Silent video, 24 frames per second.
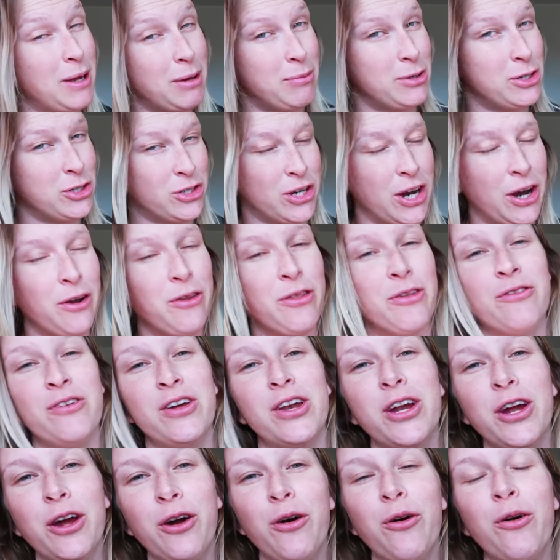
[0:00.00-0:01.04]
maybe share the
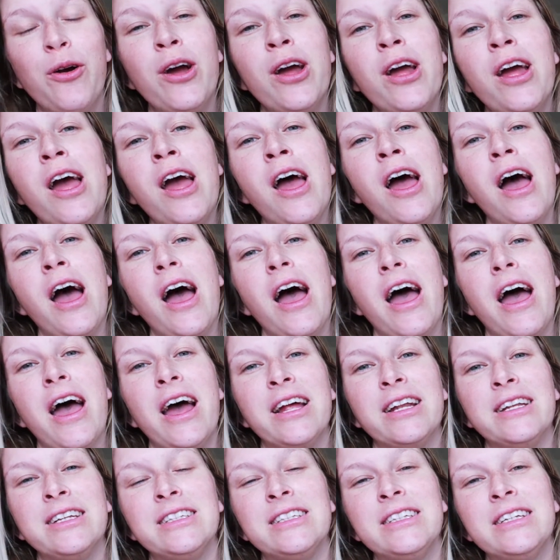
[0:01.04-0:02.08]
video,
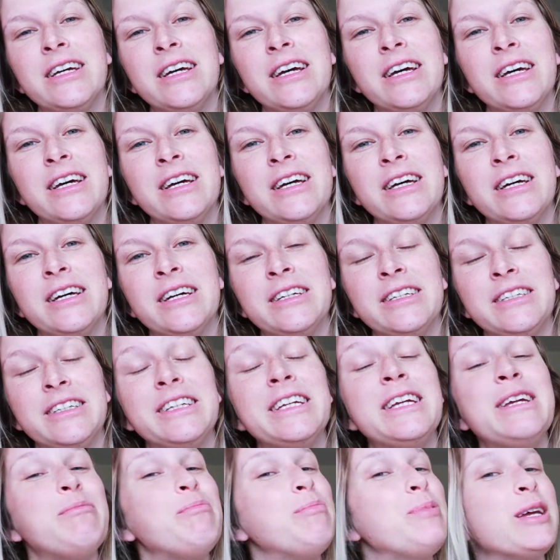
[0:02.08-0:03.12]
and
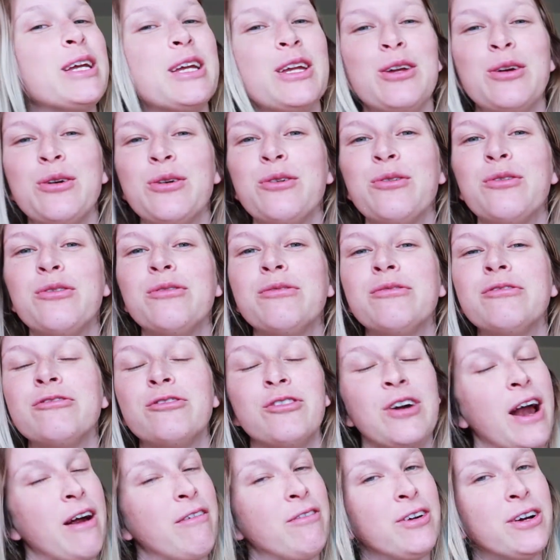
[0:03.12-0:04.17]
keeping you
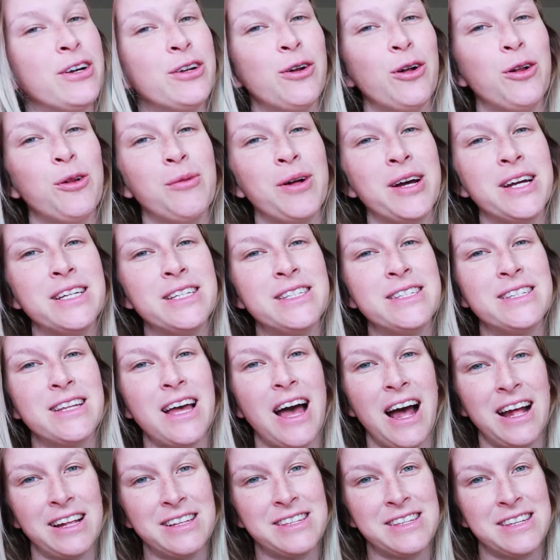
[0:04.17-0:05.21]
forever and always.
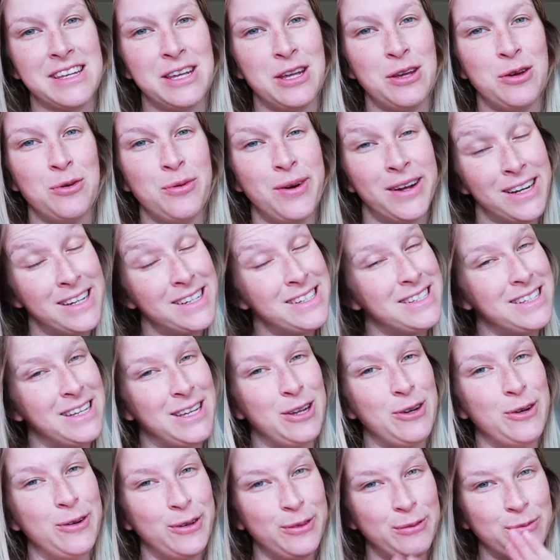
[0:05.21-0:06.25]
I'll see you when I see
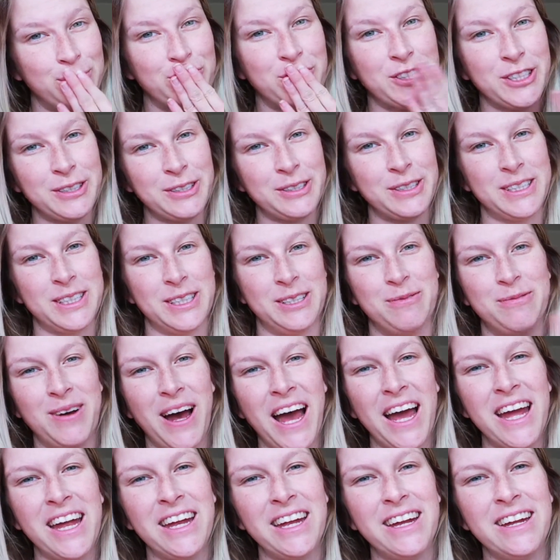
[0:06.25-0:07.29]
you.
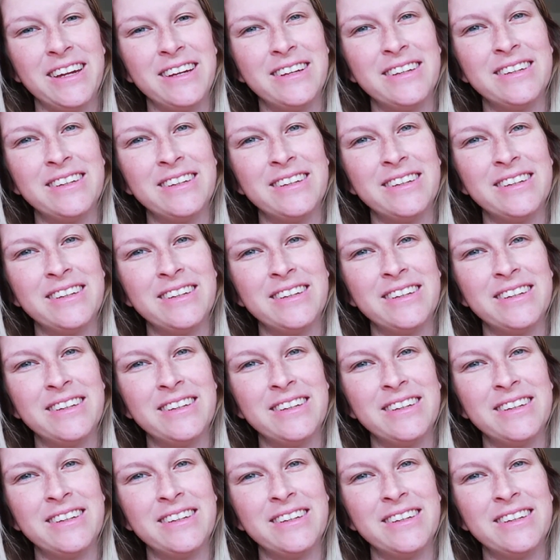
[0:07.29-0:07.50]
Bye!